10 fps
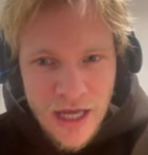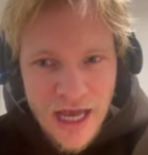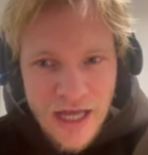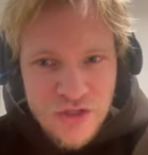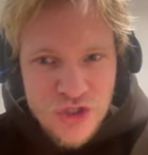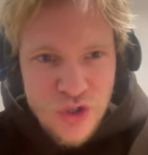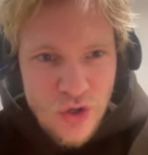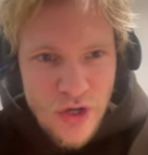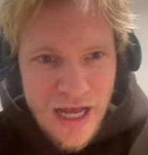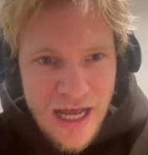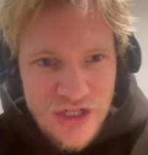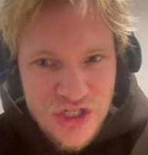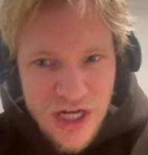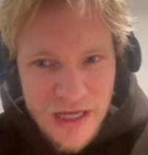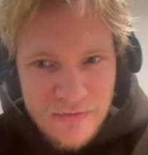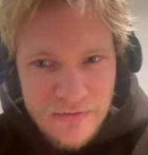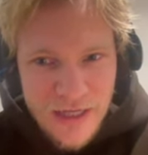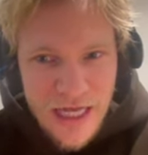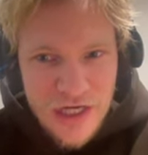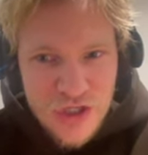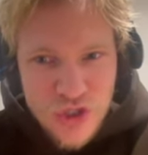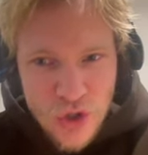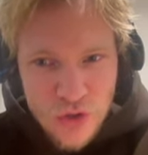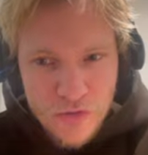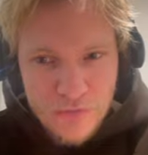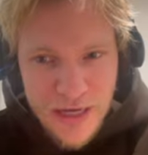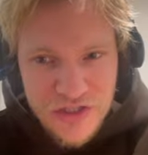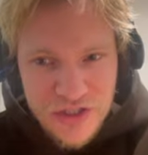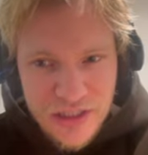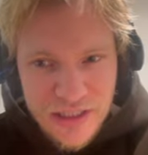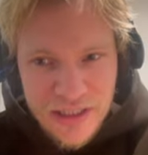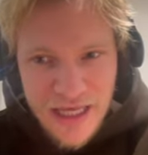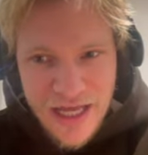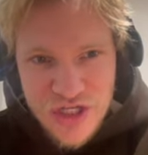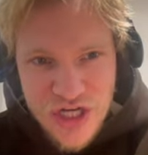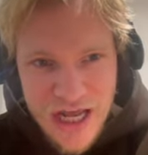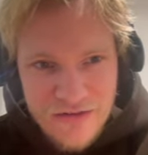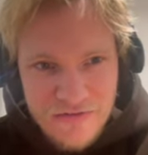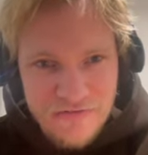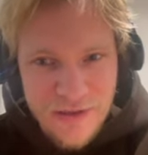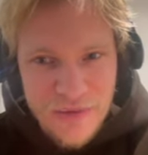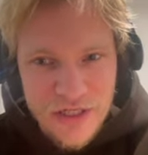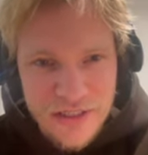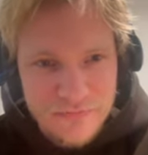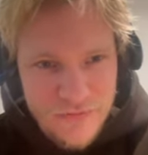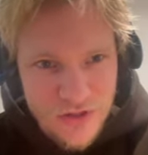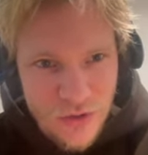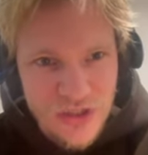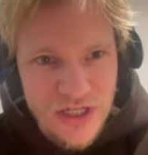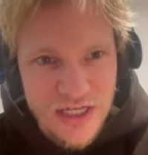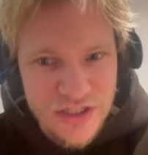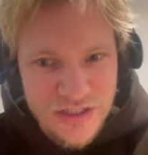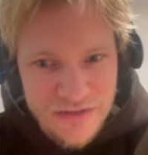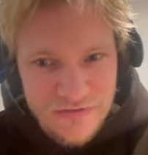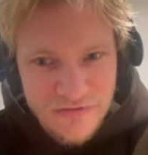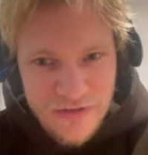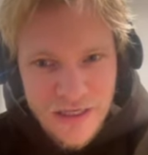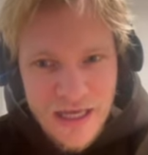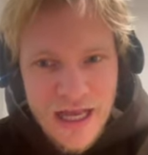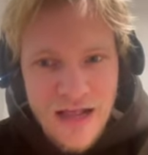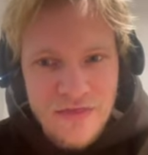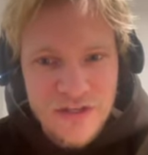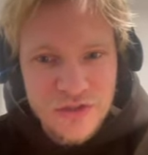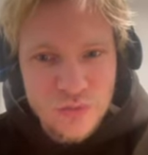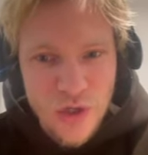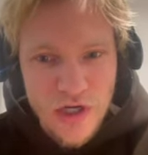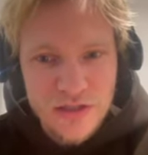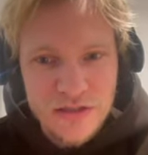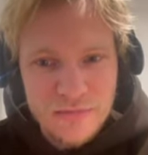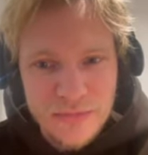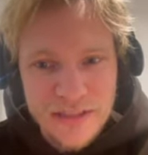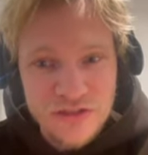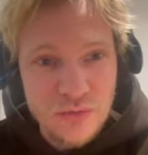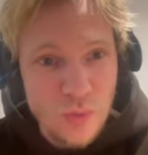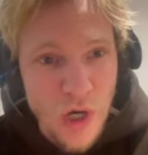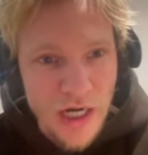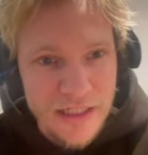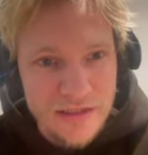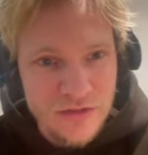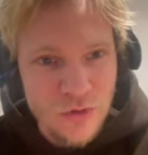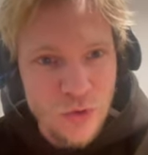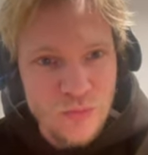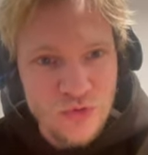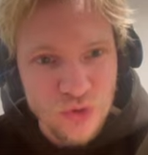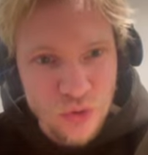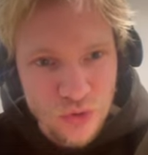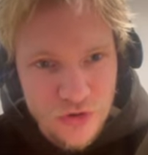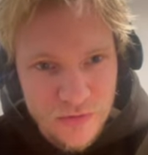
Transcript: Ancho, ancha. Ancho, masculine, ancha, feminine, so it's an adjective. And this word means wide or broad.